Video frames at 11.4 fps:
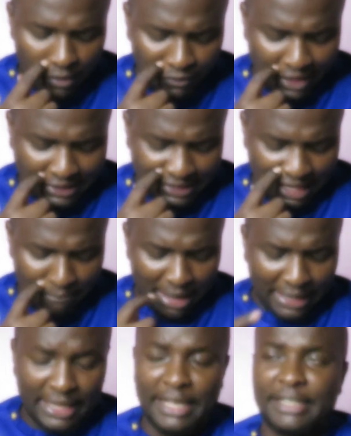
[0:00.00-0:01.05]
Verse
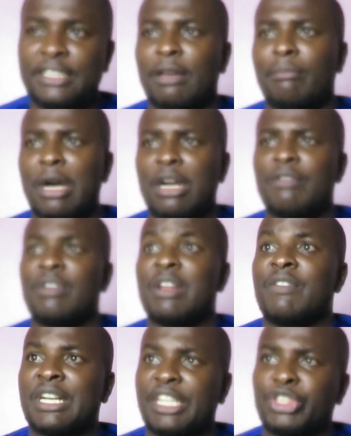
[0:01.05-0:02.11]
number 8, the book of
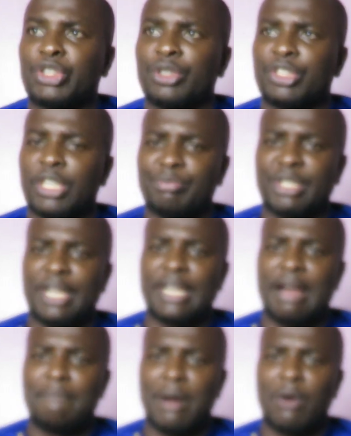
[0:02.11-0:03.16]
Revelation, chapter
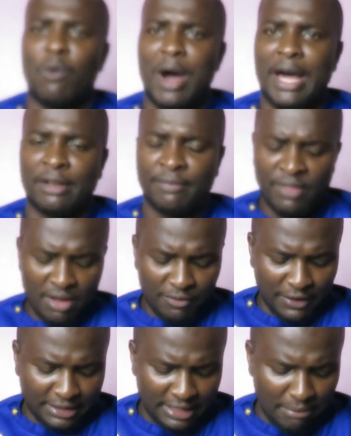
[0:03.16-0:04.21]
number 1,
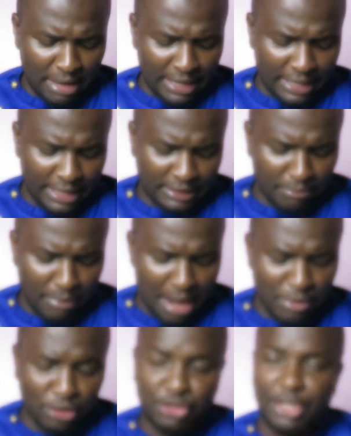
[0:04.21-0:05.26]
verse number 8, the
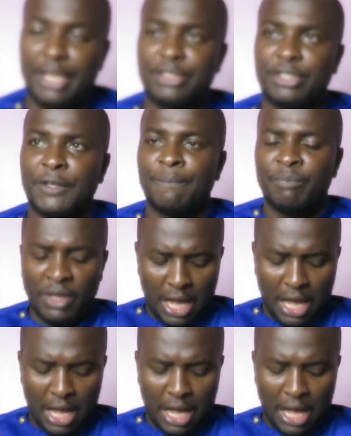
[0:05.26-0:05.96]
Bible says,